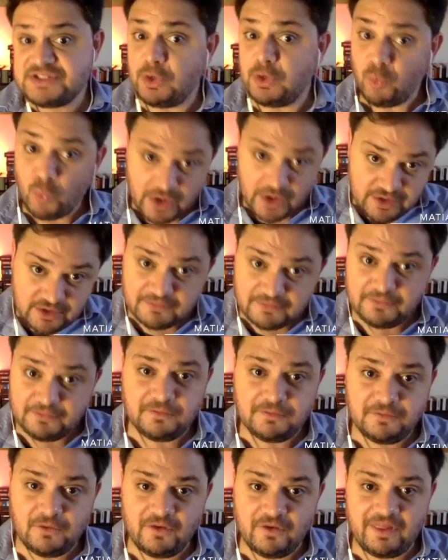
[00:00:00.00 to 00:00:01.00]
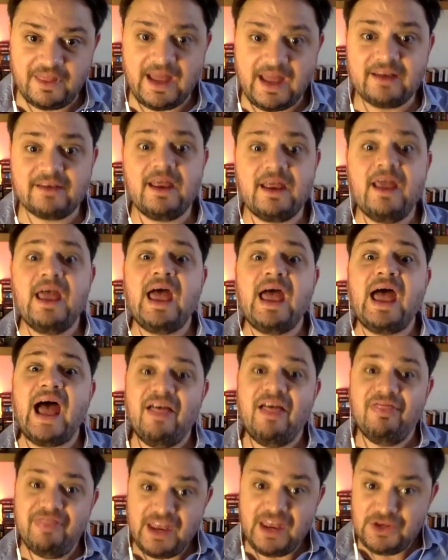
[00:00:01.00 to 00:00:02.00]
are wonderful for that.
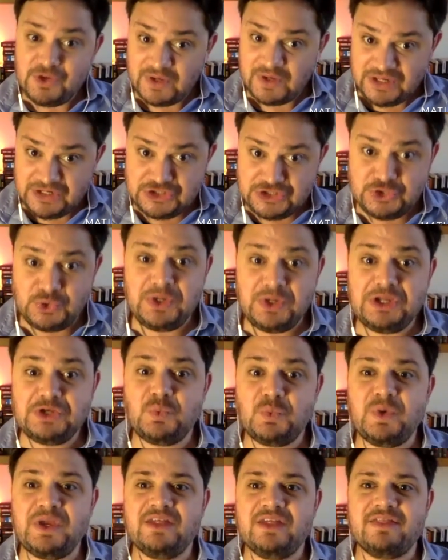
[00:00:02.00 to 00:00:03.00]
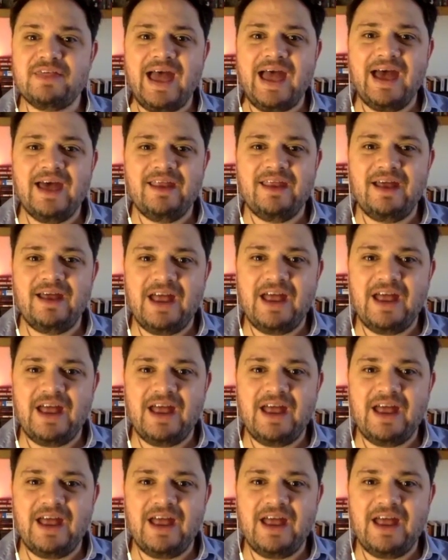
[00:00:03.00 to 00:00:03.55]
And then you can do it with a